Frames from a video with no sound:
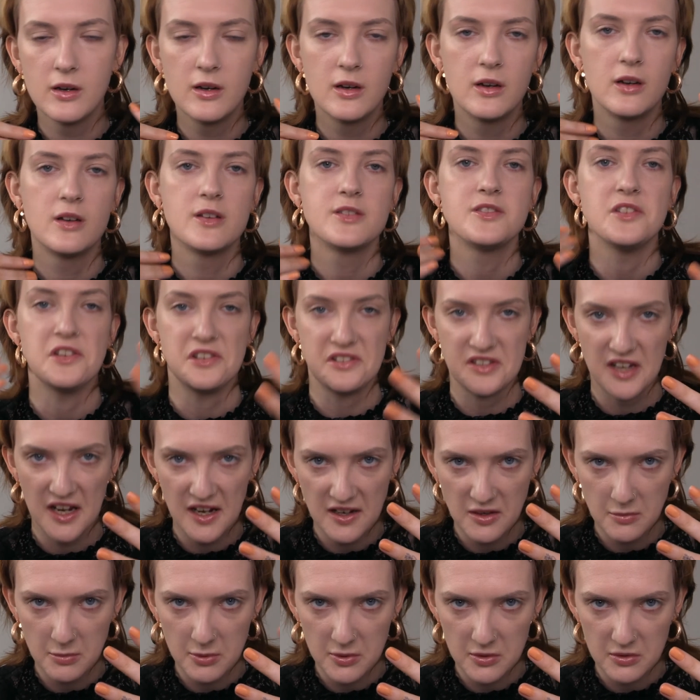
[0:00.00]

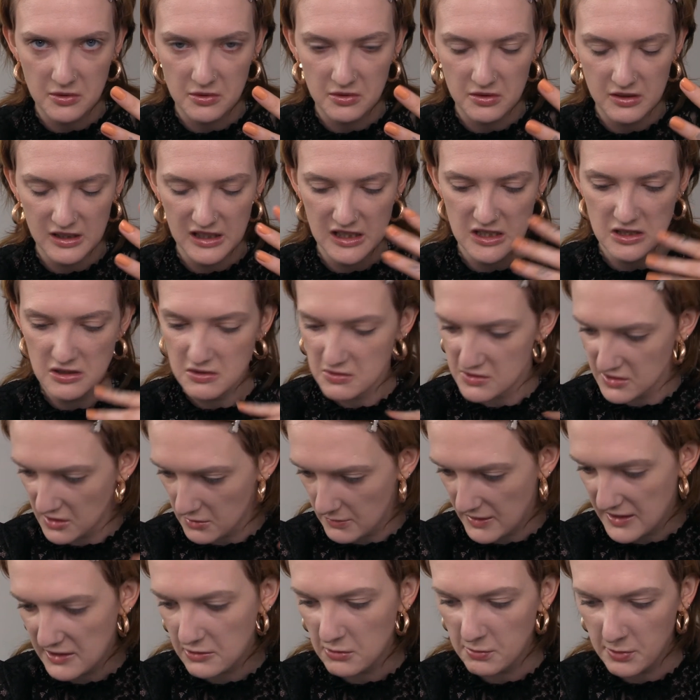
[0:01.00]
sustainable and use our
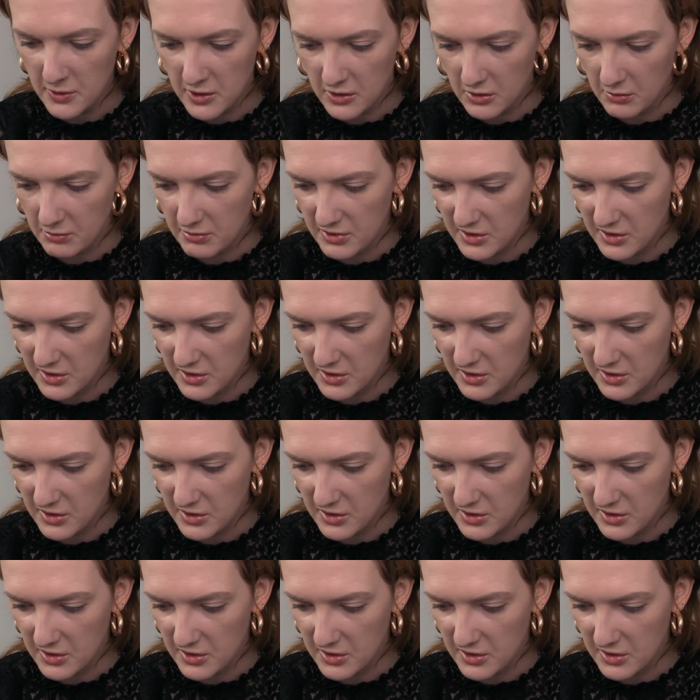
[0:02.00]
makeup up.